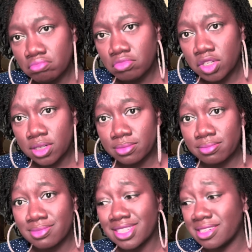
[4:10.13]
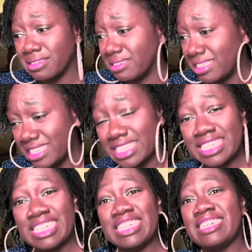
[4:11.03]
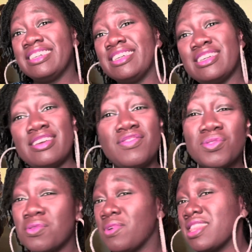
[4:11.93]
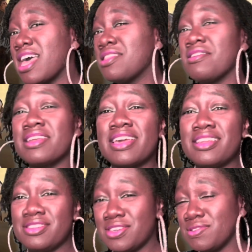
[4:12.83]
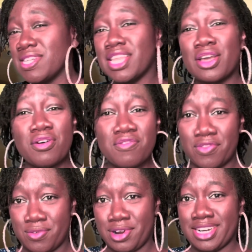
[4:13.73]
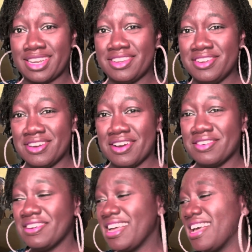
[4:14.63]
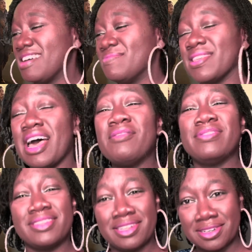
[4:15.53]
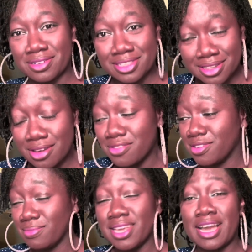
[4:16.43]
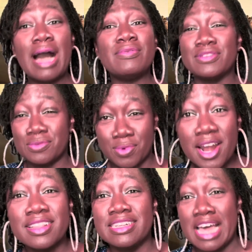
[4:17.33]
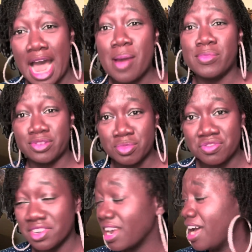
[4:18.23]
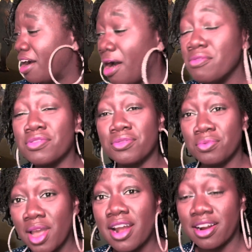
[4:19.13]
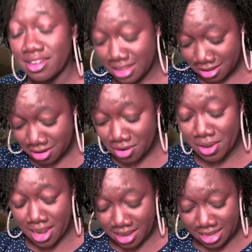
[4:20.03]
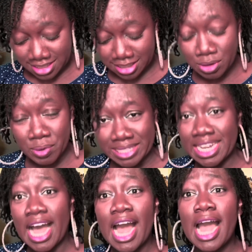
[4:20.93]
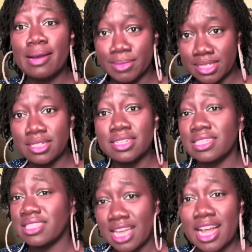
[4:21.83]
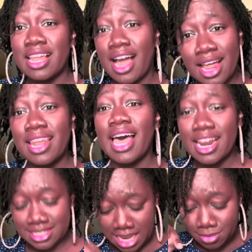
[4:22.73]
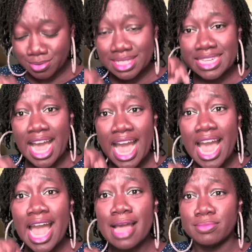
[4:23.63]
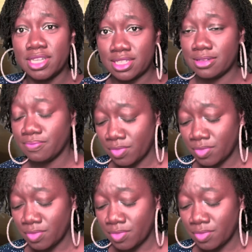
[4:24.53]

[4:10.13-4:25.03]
You know, so if you can wait that long to get into it, then go for it, you know. But that was a little slow for me. I was aware the time was moving. I was aware, okay? I said, what time is it? Looked at that clock a lot of times. What time is it?